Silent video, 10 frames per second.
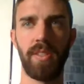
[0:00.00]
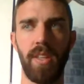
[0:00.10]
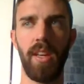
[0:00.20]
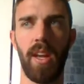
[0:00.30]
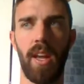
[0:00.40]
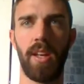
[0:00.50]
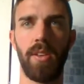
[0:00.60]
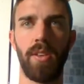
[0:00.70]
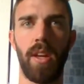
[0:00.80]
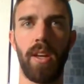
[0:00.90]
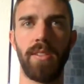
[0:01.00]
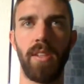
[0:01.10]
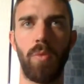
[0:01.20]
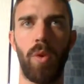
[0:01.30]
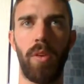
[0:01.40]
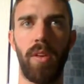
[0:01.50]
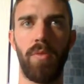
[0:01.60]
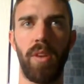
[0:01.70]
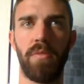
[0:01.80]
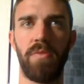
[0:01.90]
see what if we could find some
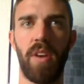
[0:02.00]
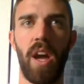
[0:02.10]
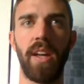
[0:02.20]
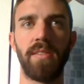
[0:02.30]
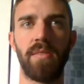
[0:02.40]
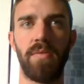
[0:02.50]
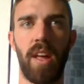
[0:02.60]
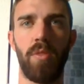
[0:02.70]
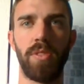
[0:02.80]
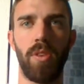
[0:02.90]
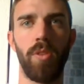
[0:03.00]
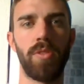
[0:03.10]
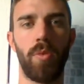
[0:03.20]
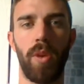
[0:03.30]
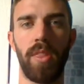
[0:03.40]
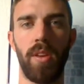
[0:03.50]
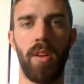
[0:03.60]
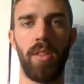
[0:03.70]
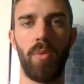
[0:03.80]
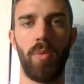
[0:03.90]
valid results or what the research was
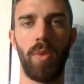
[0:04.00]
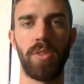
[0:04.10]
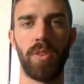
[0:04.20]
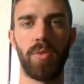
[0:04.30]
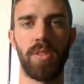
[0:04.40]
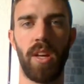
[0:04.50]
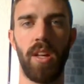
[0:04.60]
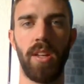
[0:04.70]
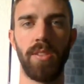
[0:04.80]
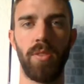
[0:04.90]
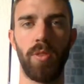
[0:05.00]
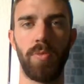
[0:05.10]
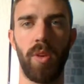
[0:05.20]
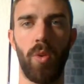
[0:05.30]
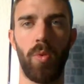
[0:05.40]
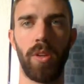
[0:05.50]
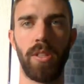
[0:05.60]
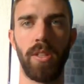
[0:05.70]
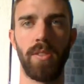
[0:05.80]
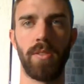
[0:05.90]
telling us through those PICO worksheets. So
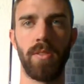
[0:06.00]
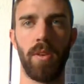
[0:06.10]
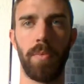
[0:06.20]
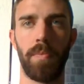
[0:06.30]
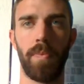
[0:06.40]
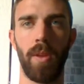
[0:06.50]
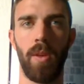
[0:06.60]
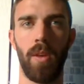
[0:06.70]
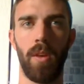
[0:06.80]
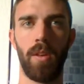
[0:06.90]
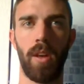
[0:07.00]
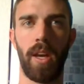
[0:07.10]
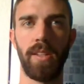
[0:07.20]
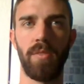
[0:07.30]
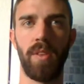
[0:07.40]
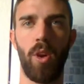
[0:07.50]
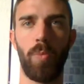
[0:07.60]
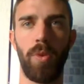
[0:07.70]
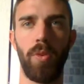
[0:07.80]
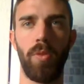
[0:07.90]
definitely hope you enjoyed the
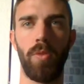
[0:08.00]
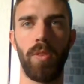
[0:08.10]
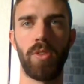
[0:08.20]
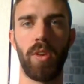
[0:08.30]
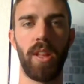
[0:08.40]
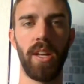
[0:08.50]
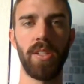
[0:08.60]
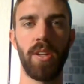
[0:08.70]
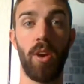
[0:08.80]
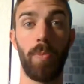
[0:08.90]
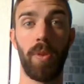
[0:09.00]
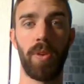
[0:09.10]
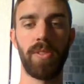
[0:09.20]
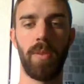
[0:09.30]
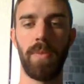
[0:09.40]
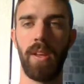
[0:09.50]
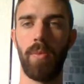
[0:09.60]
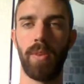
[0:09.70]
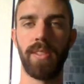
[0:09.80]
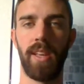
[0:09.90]
lecture. Hope you learned something, and once again, have a
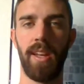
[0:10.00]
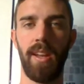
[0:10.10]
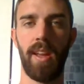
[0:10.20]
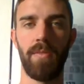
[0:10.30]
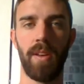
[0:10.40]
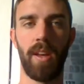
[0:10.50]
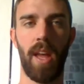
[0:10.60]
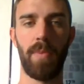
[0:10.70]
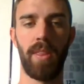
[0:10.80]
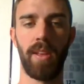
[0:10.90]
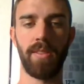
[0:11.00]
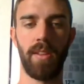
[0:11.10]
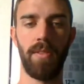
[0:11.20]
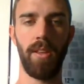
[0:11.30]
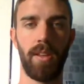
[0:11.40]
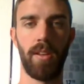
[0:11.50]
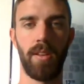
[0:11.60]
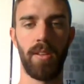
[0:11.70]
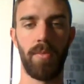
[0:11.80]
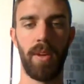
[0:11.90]
happy Thanksgiving and a Merry Christmas.
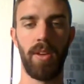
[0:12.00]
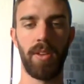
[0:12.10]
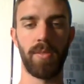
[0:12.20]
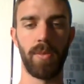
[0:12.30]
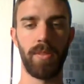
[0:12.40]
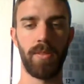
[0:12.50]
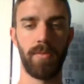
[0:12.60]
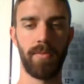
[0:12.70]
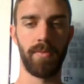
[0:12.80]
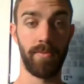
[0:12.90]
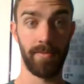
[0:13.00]
See you guys.